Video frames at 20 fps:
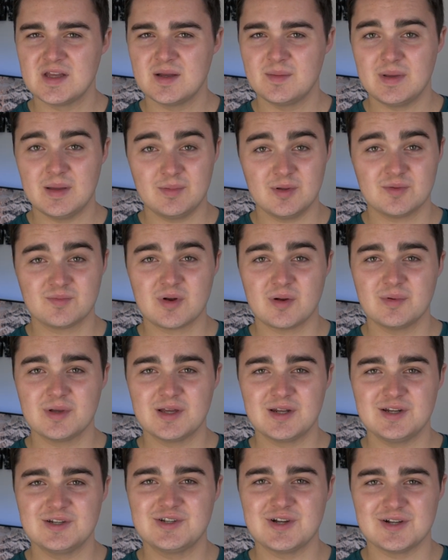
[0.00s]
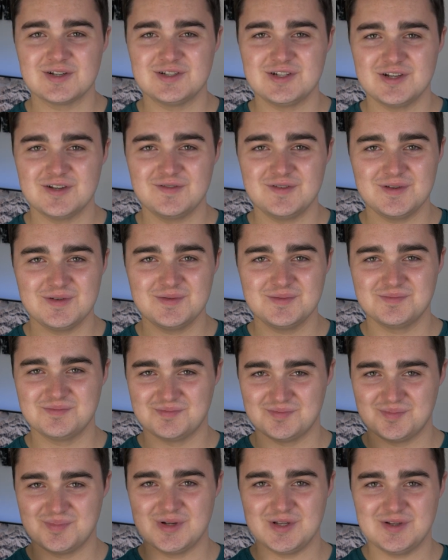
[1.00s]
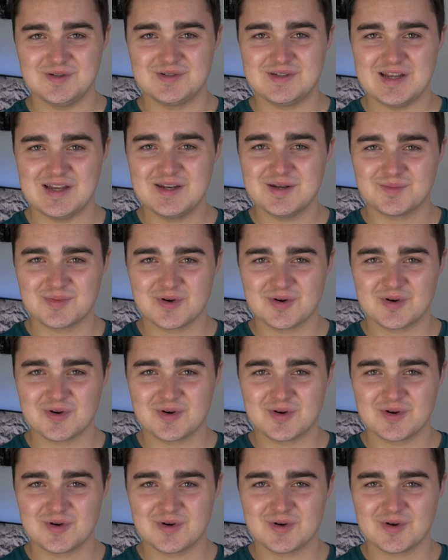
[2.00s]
People are probably going to judge you if you put your Tinder